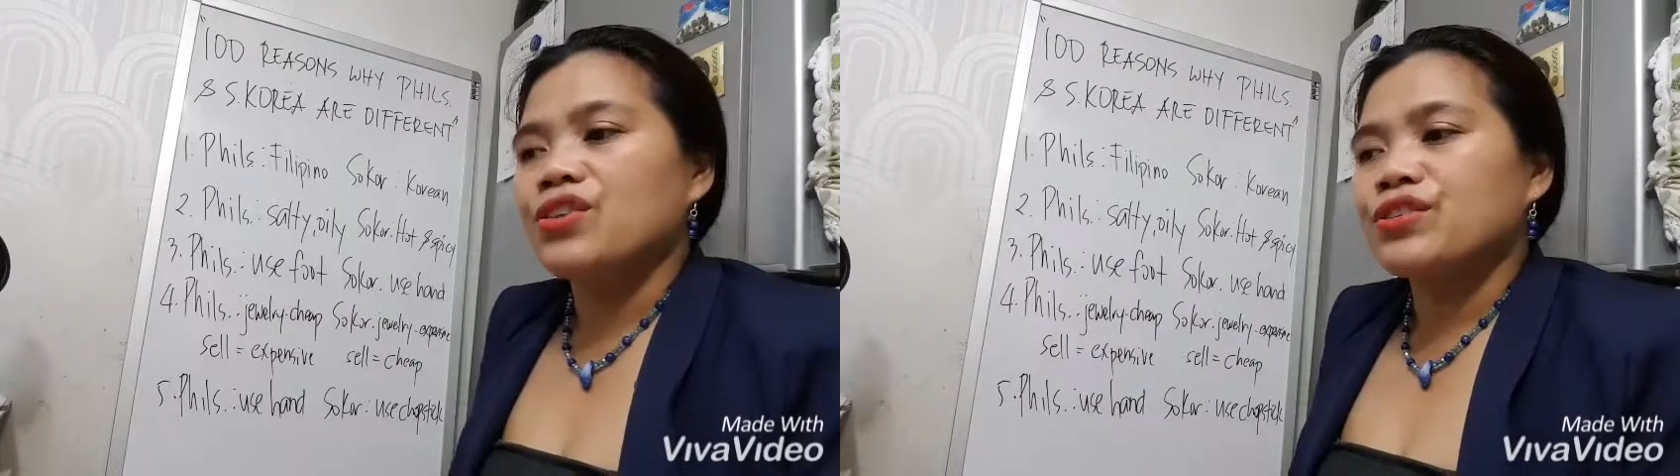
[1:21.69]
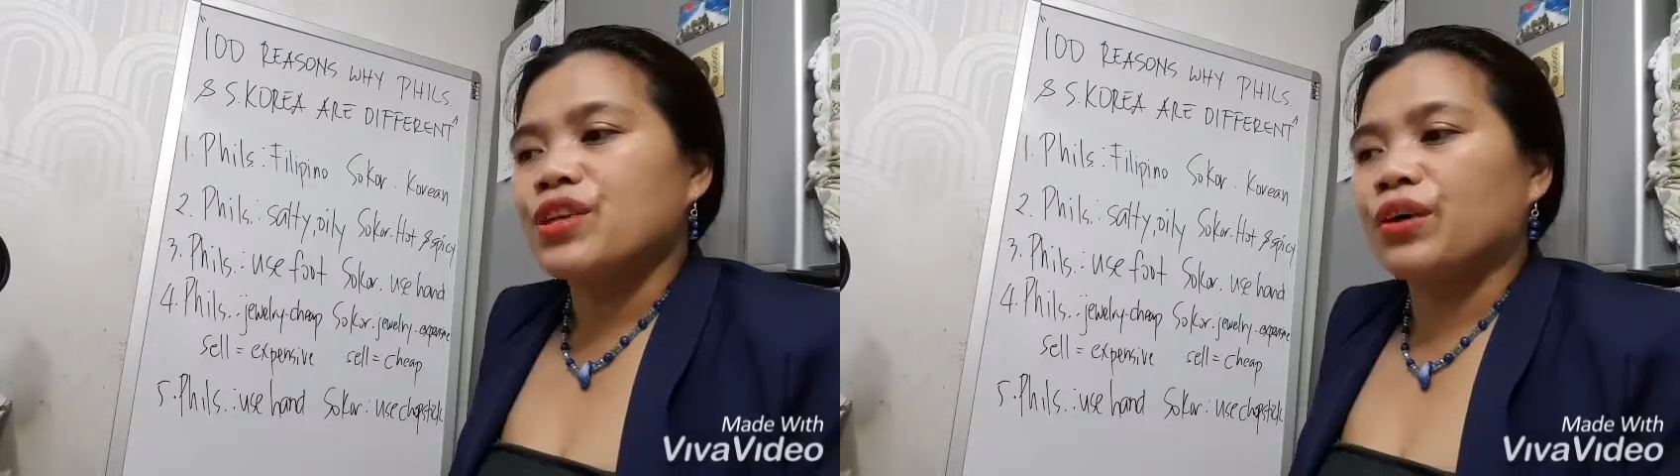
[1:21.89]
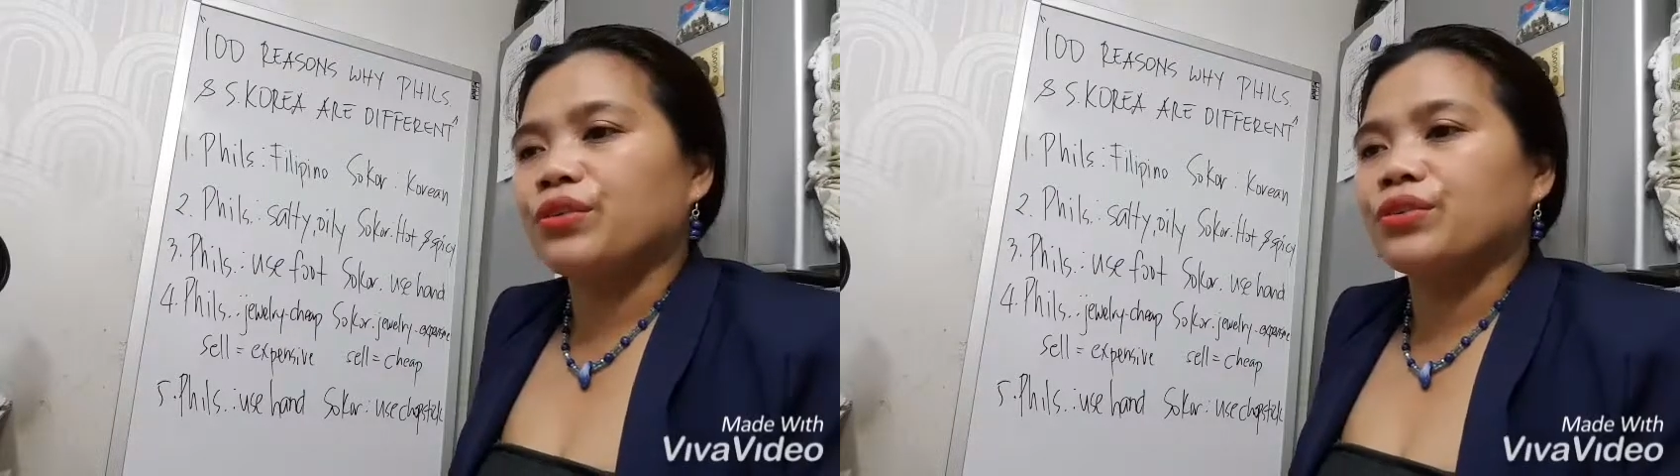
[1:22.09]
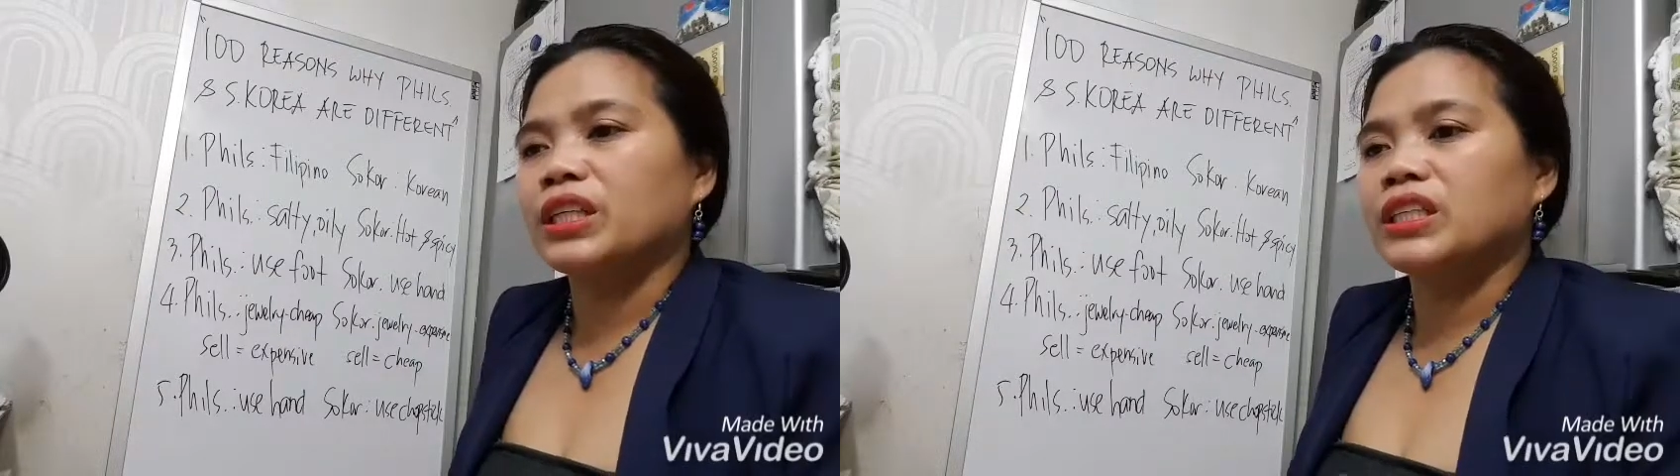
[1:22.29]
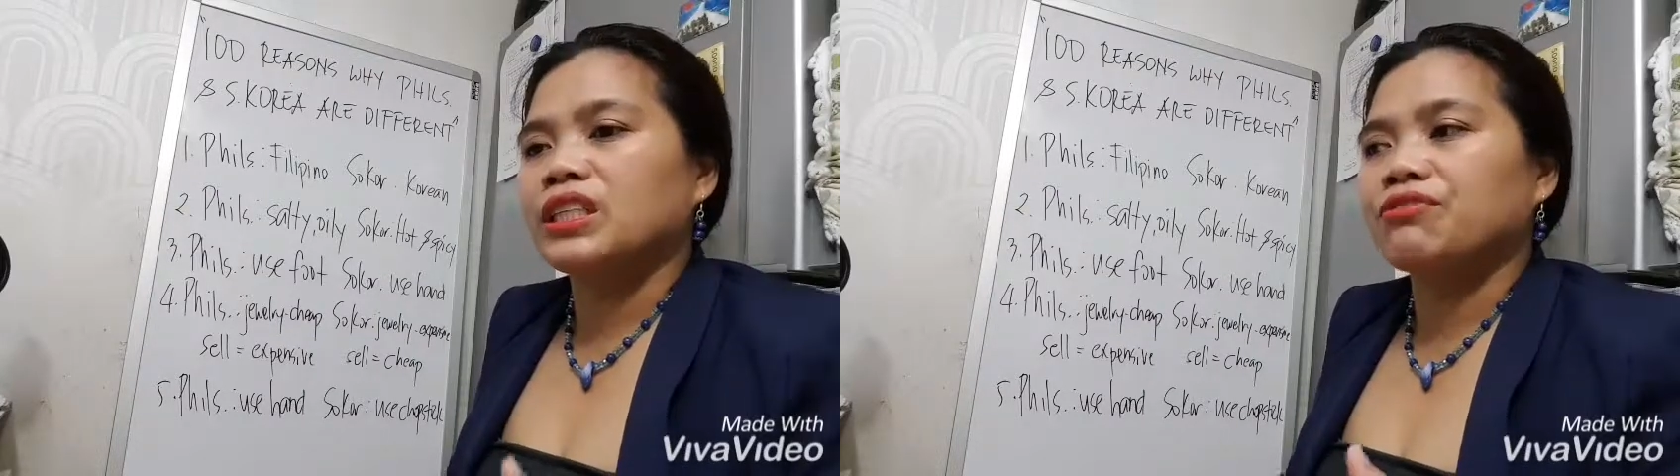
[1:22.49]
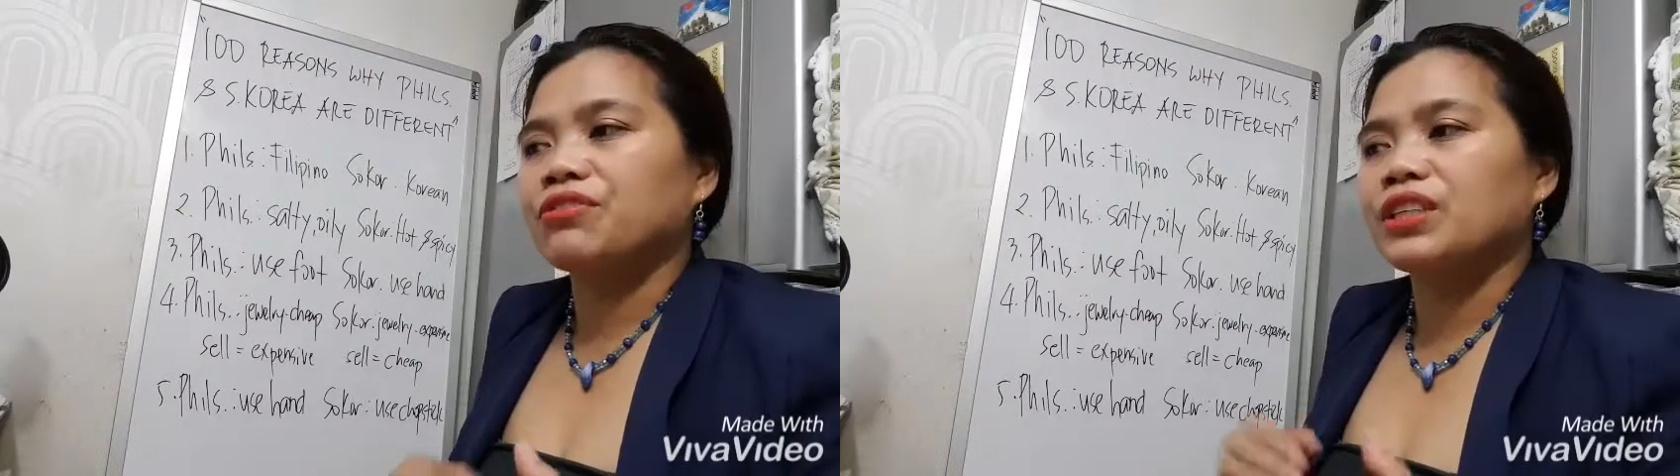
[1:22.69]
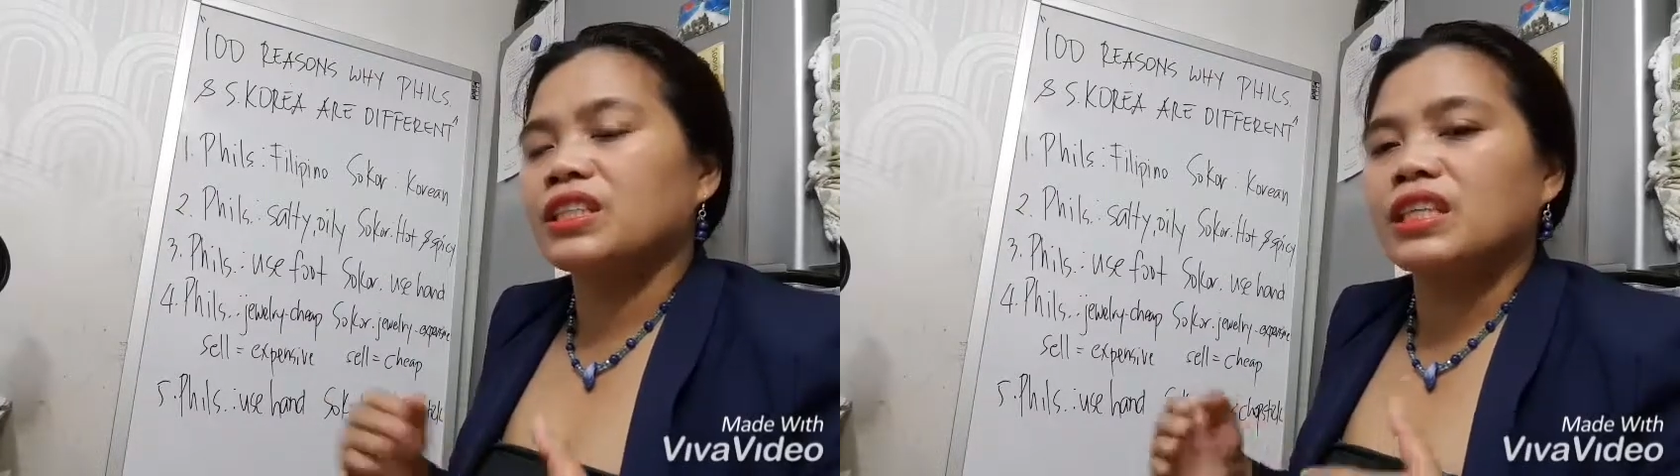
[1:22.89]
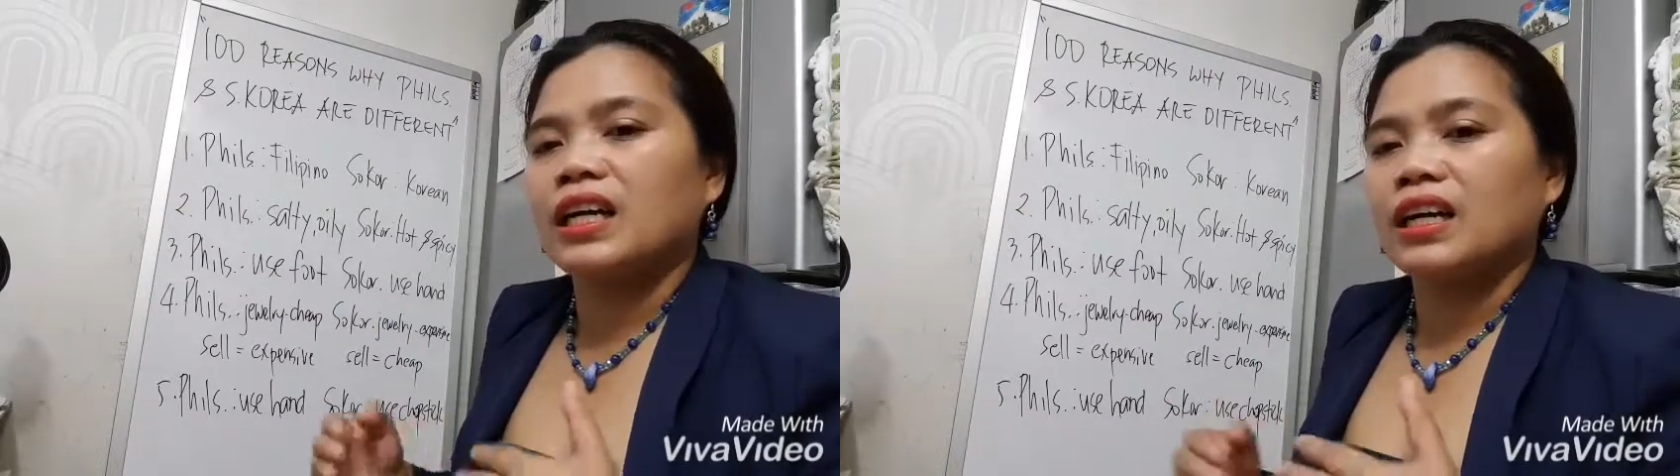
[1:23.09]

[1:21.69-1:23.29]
So in different